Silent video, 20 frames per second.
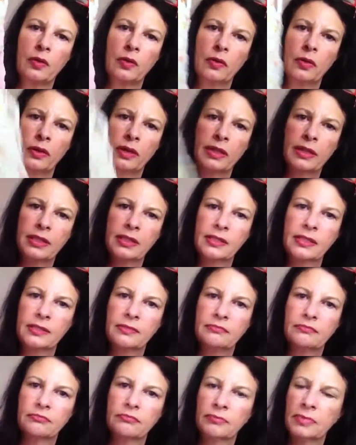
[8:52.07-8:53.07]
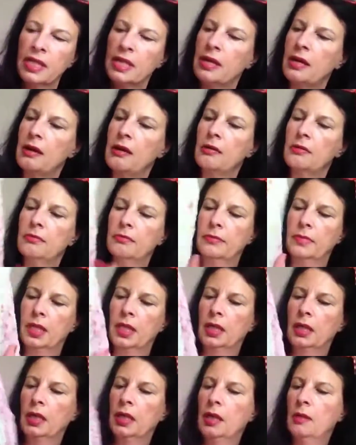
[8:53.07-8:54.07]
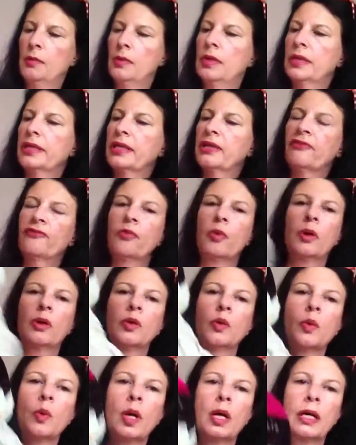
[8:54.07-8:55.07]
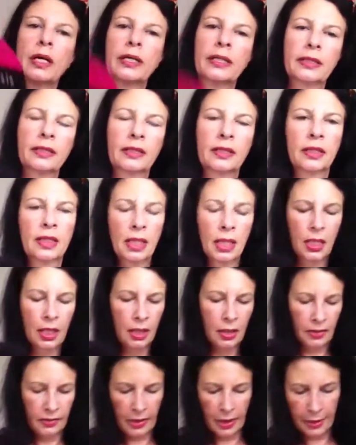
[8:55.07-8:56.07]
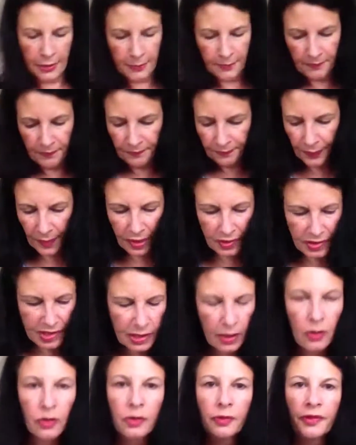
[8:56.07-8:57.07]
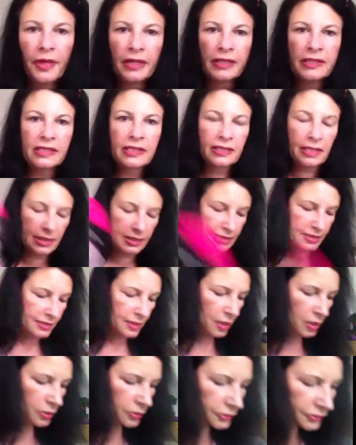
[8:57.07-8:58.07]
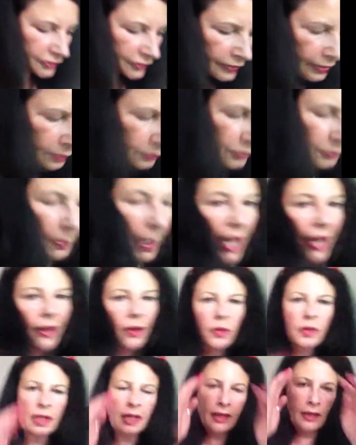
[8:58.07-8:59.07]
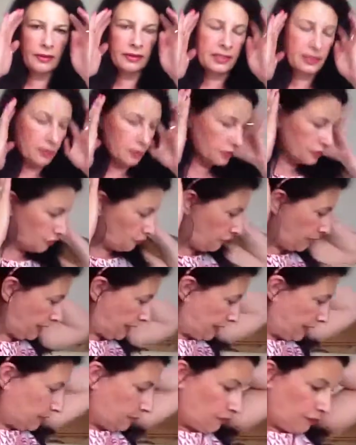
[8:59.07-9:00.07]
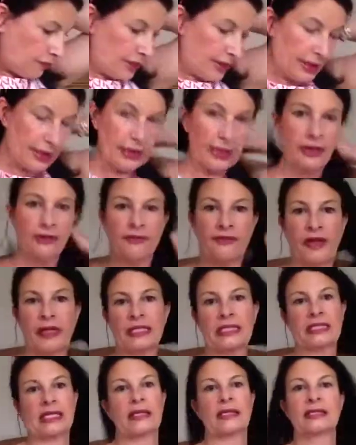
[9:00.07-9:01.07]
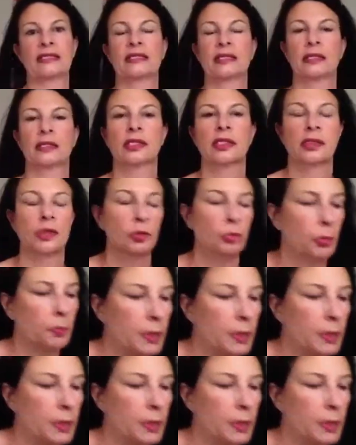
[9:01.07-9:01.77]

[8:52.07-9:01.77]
on these. Yeah, I might give one away. So that's those. So that was Poundland. So it's really, really fantastic, super